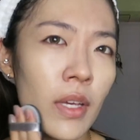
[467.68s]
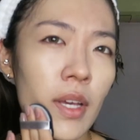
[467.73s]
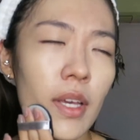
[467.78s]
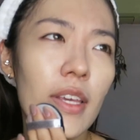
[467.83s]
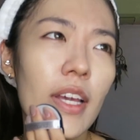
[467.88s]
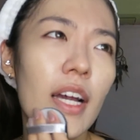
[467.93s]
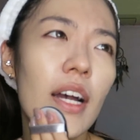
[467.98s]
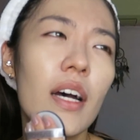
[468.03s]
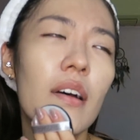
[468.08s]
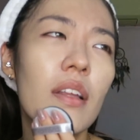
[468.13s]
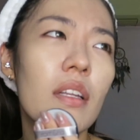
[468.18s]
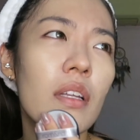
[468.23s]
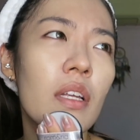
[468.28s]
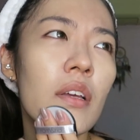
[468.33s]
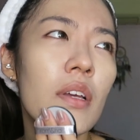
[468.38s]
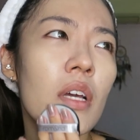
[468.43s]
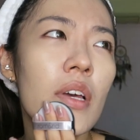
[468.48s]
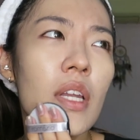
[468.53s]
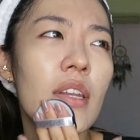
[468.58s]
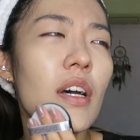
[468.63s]
Yeah,
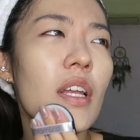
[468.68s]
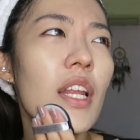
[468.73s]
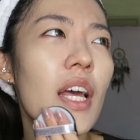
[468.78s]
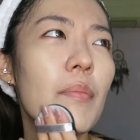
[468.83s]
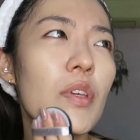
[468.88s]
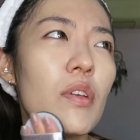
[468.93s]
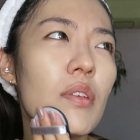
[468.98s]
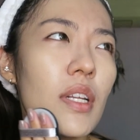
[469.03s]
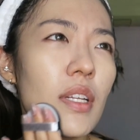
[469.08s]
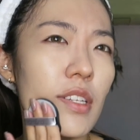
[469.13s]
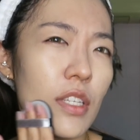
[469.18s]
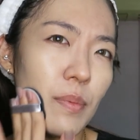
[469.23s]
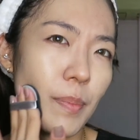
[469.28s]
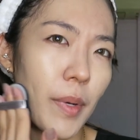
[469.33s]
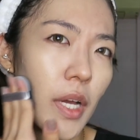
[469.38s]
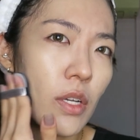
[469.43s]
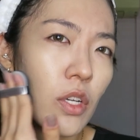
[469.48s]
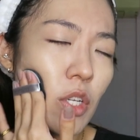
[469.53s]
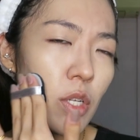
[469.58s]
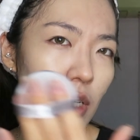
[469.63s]
now that I'm using the
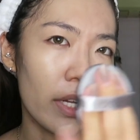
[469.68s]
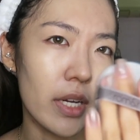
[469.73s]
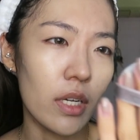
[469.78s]
sponge,